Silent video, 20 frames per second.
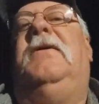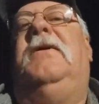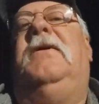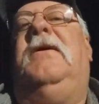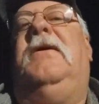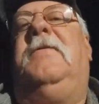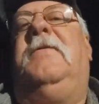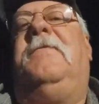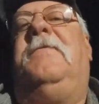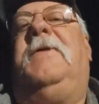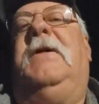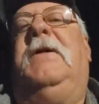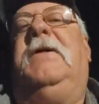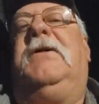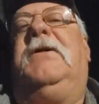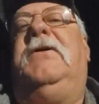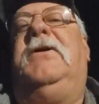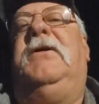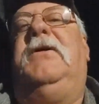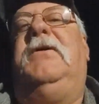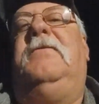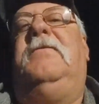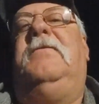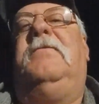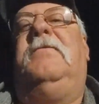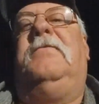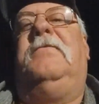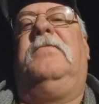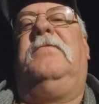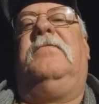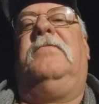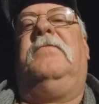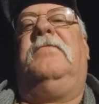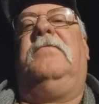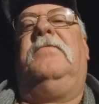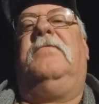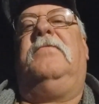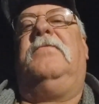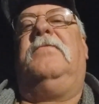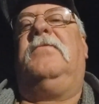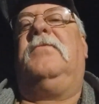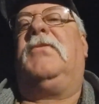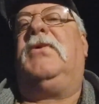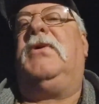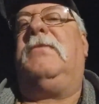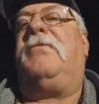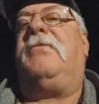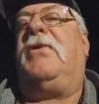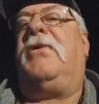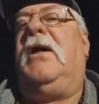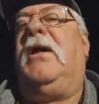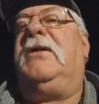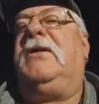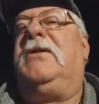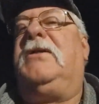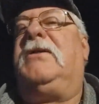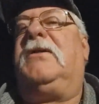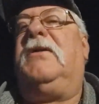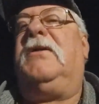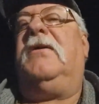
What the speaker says: and find a good priced